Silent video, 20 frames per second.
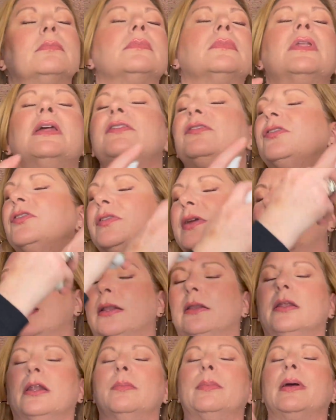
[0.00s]
let's just add
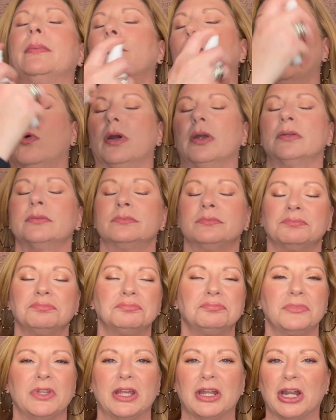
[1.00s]
a little bit more,
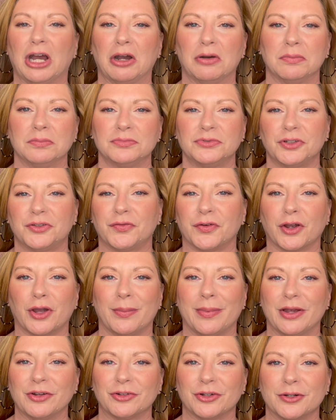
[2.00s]
you know, just for
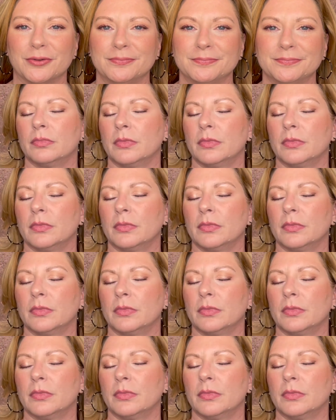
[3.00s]
good measure.